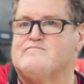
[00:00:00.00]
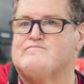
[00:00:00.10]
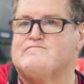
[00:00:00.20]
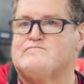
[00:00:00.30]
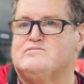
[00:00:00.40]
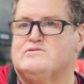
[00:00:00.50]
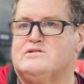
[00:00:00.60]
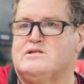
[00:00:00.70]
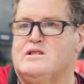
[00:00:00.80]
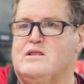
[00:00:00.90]

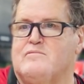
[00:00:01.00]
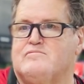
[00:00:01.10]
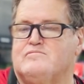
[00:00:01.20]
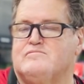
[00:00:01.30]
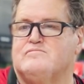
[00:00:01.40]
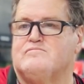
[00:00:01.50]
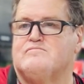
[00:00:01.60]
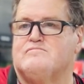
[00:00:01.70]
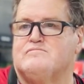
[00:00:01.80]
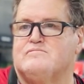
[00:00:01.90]

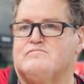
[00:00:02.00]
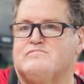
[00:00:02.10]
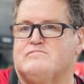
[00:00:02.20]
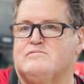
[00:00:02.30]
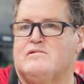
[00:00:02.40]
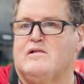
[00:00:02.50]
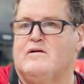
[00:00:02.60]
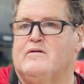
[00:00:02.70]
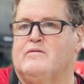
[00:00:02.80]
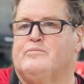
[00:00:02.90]

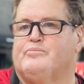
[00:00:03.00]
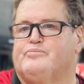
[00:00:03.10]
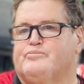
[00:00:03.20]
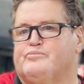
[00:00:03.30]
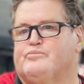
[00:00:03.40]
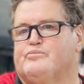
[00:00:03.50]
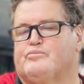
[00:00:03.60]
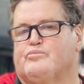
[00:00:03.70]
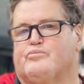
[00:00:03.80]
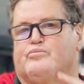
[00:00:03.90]

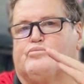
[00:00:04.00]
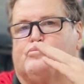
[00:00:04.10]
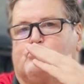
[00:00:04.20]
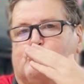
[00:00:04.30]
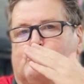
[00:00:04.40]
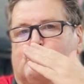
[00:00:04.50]
The person shown says nothing.